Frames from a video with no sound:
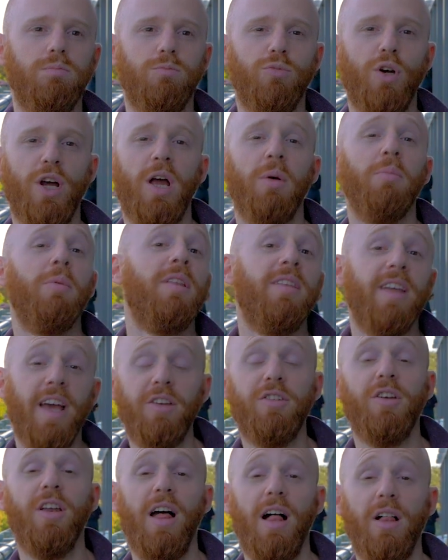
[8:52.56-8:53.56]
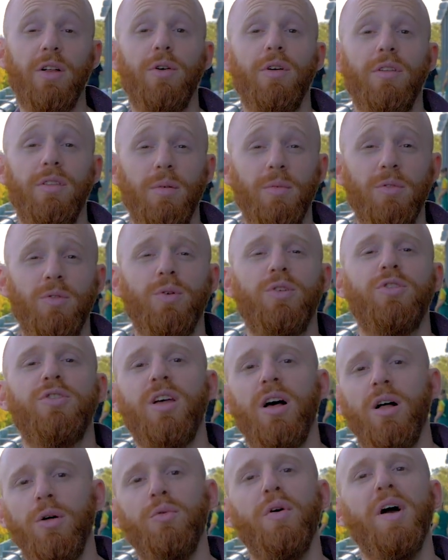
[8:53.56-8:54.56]
recommendation algorithms, which
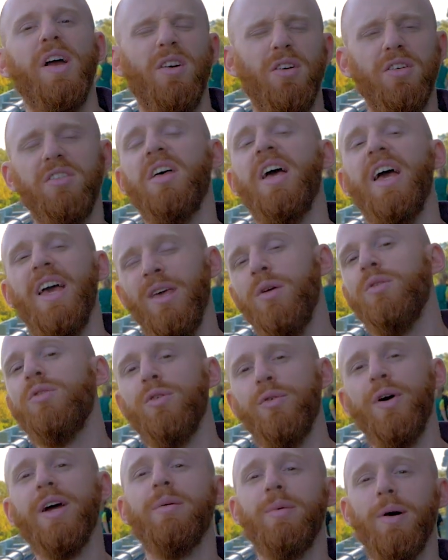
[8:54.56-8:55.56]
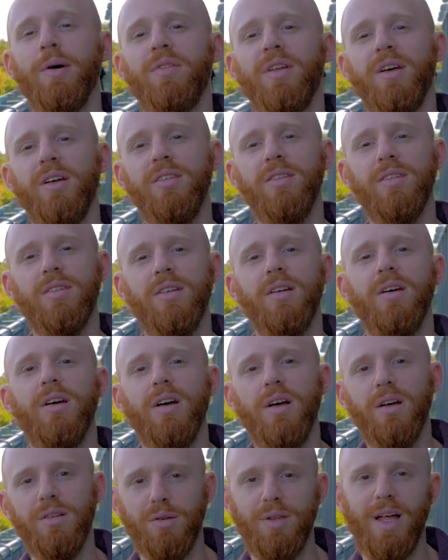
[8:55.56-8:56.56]
tell writers, hey, you should write about this.
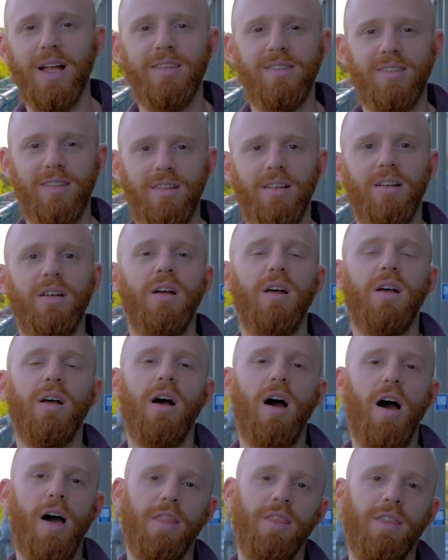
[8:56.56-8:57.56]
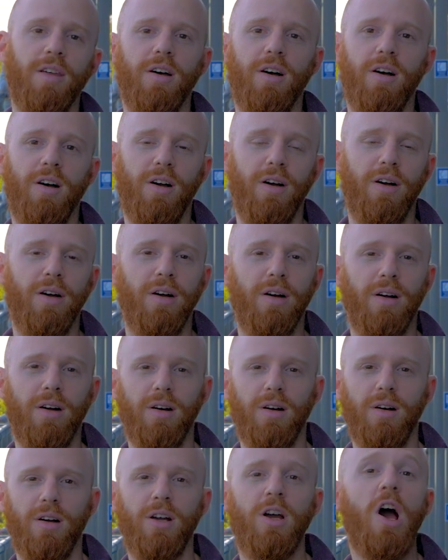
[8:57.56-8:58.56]
So that's on
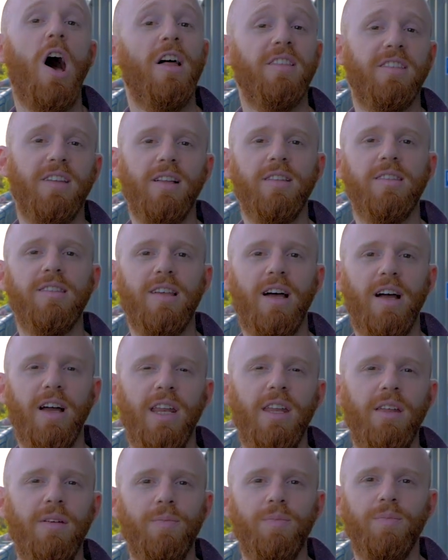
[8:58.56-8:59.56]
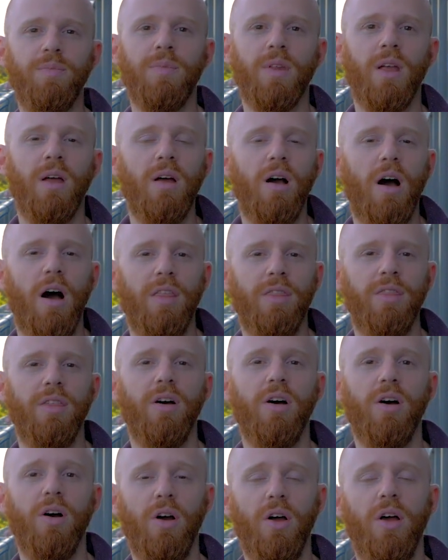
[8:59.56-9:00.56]
the content side. On
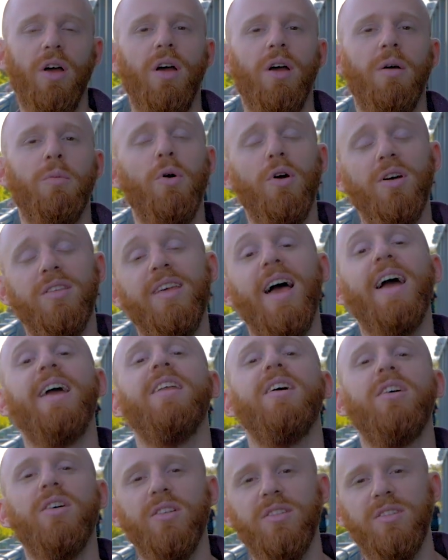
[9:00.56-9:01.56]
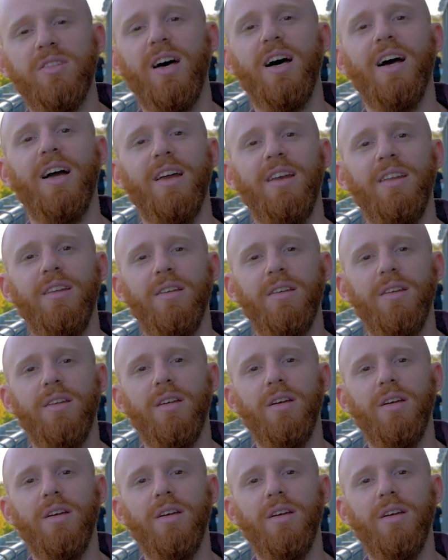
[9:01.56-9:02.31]
the more technical side,